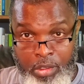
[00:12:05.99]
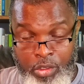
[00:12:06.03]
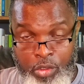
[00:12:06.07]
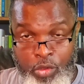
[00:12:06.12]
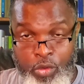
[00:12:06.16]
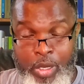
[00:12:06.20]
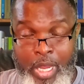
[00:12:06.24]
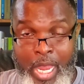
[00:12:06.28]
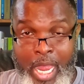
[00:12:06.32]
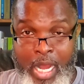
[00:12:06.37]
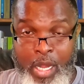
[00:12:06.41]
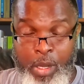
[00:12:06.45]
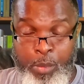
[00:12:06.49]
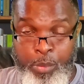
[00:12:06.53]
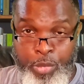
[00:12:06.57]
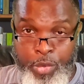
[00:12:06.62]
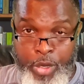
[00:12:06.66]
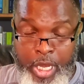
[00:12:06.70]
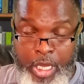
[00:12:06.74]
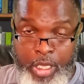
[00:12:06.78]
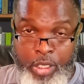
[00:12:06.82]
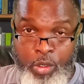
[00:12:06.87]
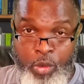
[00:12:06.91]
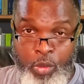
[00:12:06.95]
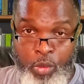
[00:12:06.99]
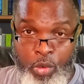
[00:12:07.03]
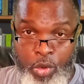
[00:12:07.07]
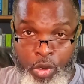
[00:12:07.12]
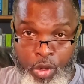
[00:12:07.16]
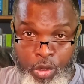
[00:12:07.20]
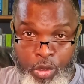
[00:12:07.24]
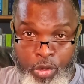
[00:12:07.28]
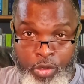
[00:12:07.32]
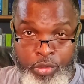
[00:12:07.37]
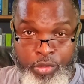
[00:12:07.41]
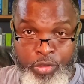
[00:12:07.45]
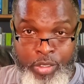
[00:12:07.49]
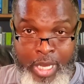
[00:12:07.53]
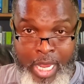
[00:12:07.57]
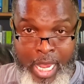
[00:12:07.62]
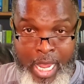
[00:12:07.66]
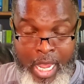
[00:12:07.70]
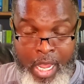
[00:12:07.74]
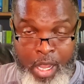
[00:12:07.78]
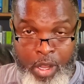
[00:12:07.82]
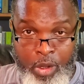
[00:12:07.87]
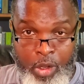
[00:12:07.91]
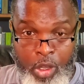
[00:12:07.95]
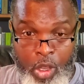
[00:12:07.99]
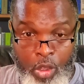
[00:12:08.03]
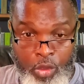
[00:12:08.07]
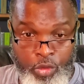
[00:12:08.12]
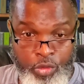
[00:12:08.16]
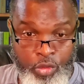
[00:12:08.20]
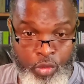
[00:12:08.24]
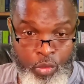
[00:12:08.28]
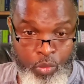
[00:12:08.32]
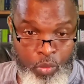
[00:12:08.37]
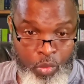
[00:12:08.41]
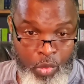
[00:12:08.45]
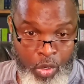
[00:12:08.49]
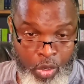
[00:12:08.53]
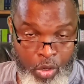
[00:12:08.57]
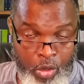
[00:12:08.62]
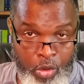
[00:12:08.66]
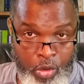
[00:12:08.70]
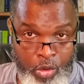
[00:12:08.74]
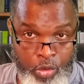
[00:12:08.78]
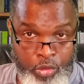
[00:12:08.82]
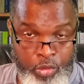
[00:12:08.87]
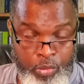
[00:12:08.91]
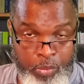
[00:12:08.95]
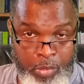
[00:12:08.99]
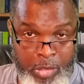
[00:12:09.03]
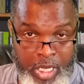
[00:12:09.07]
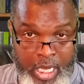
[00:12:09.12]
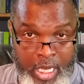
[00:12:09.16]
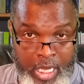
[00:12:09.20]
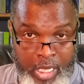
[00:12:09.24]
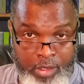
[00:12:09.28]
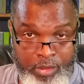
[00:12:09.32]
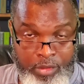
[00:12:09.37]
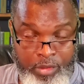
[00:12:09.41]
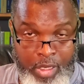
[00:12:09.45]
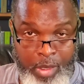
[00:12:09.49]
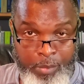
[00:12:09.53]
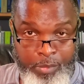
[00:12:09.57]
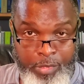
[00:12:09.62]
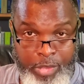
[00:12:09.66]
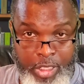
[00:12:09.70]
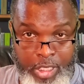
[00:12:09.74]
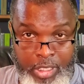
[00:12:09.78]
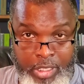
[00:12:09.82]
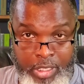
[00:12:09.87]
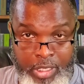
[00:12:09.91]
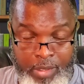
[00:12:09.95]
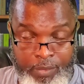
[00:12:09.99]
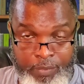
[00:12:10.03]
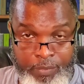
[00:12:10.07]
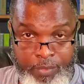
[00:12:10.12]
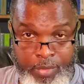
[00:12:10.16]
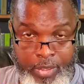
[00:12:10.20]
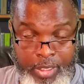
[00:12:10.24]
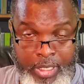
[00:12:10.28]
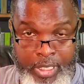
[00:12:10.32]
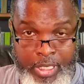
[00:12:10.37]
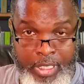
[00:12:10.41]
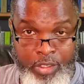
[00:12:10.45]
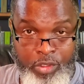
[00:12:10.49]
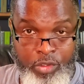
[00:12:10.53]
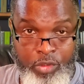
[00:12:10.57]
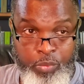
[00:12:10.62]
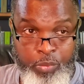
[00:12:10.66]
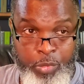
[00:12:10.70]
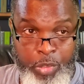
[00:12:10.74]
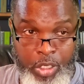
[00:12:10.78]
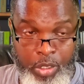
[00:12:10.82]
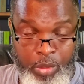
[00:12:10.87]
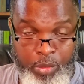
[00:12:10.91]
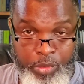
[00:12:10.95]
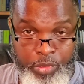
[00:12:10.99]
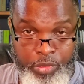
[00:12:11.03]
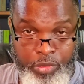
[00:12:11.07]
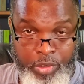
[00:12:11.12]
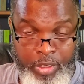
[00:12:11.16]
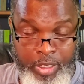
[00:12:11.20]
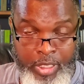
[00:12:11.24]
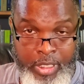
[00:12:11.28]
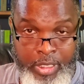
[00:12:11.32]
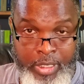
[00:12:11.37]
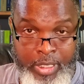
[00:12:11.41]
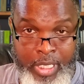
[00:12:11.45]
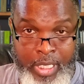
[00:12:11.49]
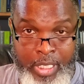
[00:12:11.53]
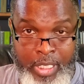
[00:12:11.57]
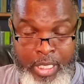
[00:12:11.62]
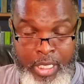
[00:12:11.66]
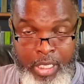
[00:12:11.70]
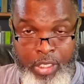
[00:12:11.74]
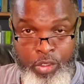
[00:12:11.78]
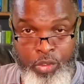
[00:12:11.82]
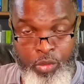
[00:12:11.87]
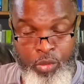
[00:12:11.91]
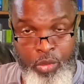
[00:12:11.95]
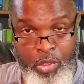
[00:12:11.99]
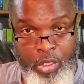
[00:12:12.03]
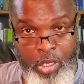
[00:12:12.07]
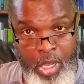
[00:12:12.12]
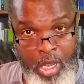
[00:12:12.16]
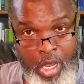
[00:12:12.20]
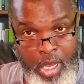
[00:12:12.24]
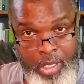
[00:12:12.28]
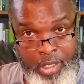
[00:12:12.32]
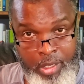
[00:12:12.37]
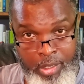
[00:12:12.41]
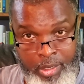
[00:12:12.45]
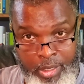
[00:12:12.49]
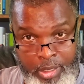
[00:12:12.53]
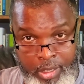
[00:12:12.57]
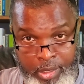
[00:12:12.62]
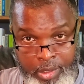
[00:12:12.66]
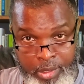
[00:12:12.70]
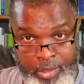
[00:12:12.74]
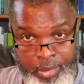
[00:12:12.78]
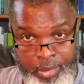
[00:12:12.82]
You got to break the words down because the words mean something differently spiritually than they do carnally.